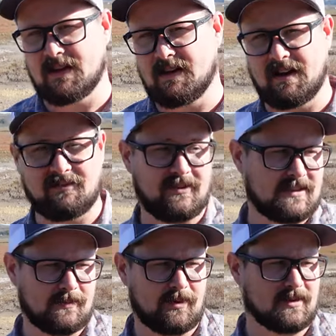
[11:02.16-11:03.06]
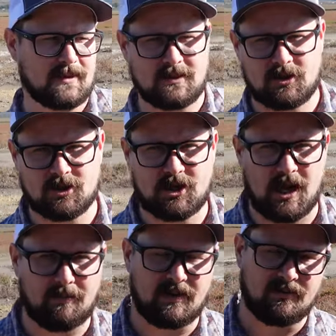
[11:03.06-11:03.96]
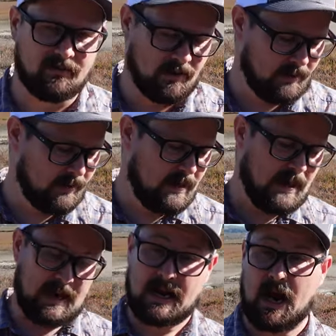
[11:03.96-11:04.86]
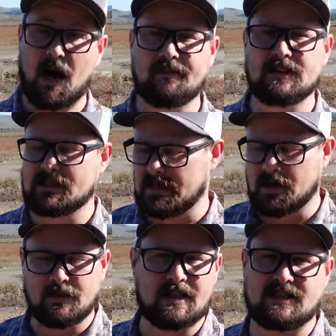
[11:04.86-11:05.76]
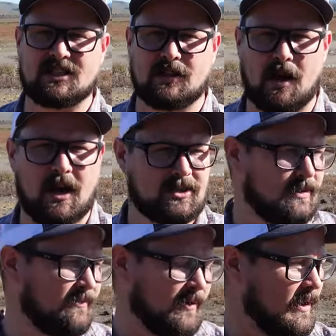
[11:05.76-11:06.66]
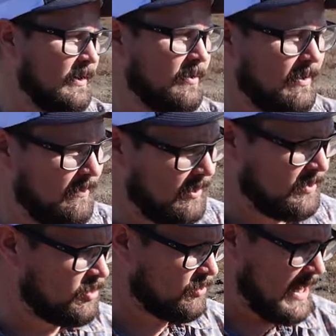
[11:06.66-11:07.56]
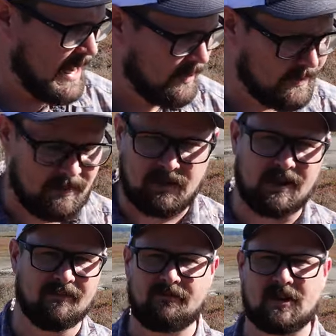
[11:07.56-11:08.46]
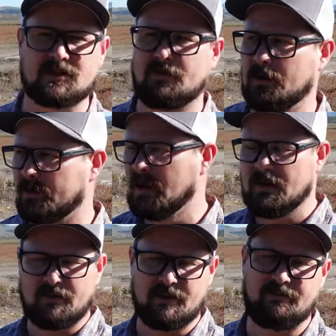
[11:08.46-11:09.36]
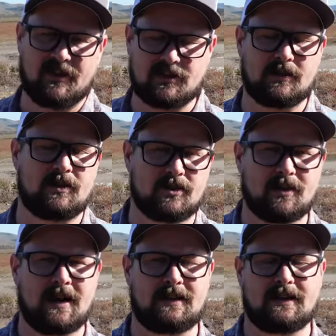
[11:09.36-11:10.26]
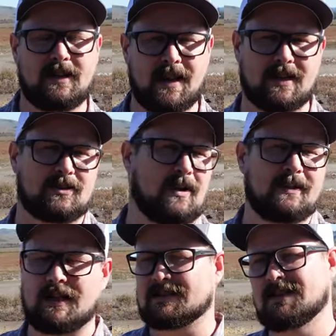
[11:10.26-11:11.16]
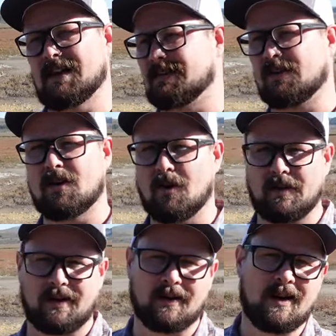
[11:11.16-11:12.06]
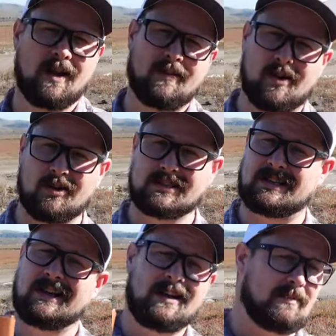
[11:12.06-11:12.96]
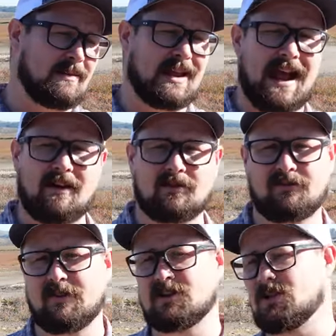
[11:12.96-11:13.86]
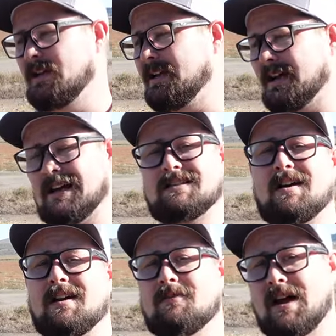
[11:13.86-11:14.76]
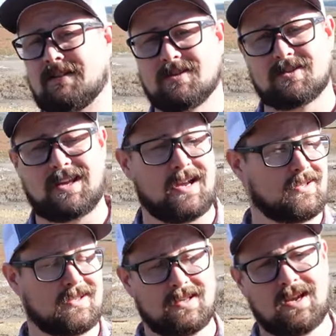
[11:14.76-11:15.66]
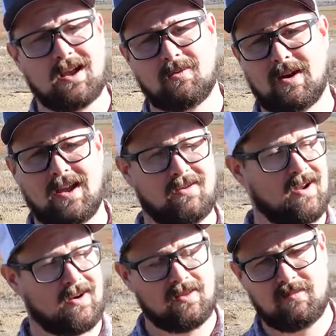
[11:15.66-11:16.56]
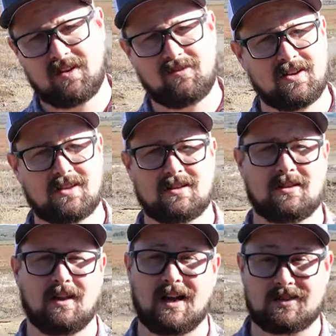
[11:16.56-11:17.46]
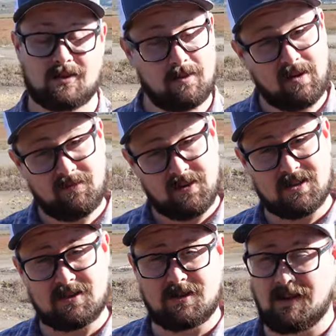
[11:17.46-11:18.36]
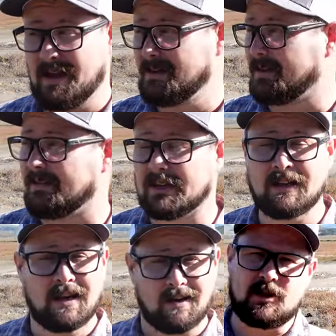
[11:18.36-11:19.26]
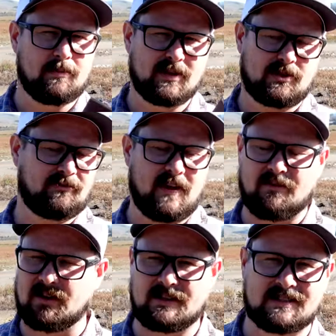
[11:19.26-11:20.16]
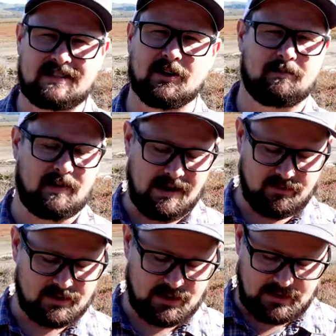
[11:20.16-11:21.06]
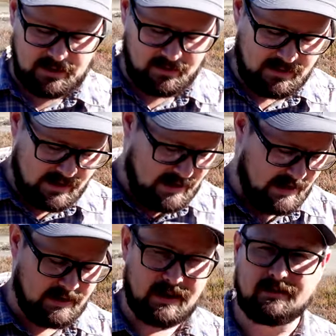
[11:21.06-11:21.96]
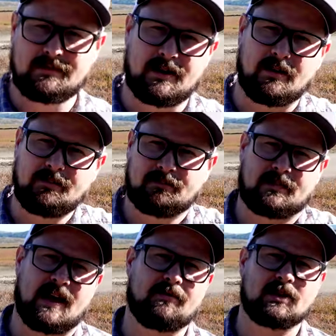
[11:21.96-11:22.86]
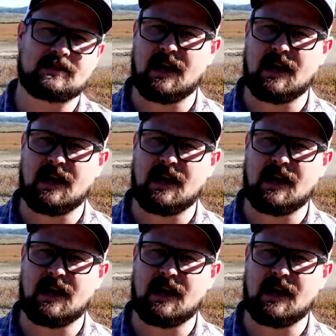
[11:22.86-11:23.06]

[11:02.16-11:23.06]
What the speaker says: that fits the person that you're shopping for. Obviously, don't get sloshed and fall into the river and drown and then become fish food for the fish that you're trying to catch, right? That's not the goal here. The goal is maybe after fishing, talking about those catches that got away, right? Or the big fish that you lost or the big fish that you landed even. You can put your favorite distilled beverage in here and you know, have a good